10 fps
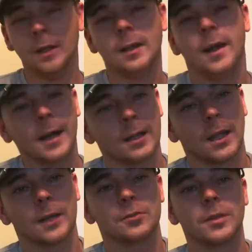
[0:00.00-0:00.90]
had a
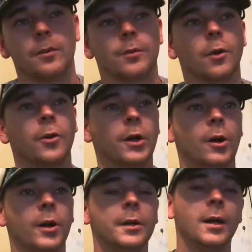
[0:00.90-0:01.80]
lot of stuff going
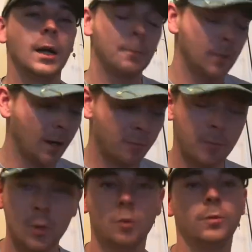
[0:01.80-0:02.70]
on. I've
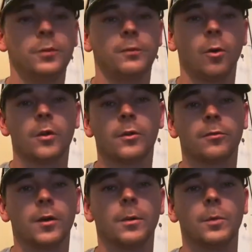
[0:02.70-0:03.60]
moved farther
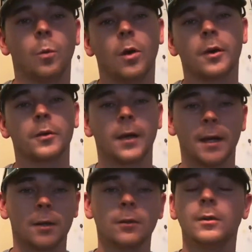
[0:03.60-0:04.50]
from the water
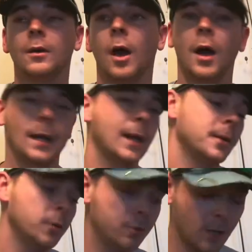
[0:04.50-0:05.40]
now. I got a
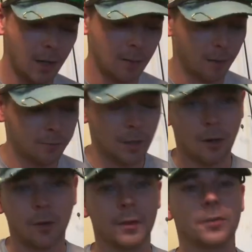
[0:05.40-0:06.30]
new job. I've done
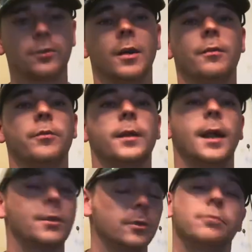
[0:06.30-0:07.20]
all this stuff that
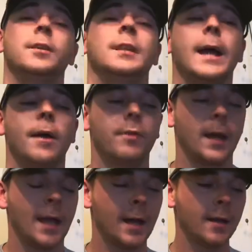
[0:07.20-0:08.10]
I just really haven't
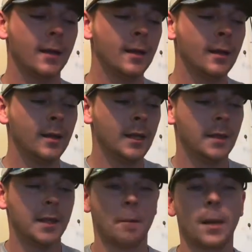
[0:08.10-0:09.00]
had
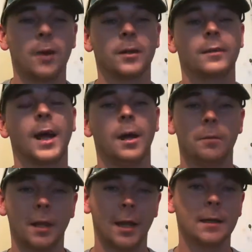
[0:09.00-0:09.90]
the amount of time
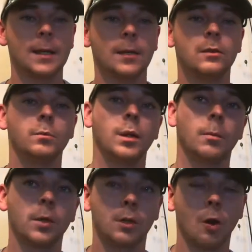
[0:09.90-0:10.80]
that I need to be
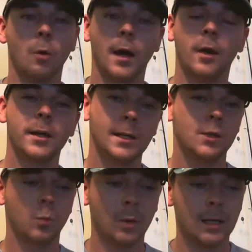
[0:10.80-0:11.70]
able to go out
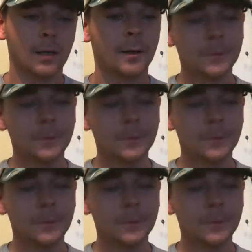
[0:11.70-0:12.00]
each week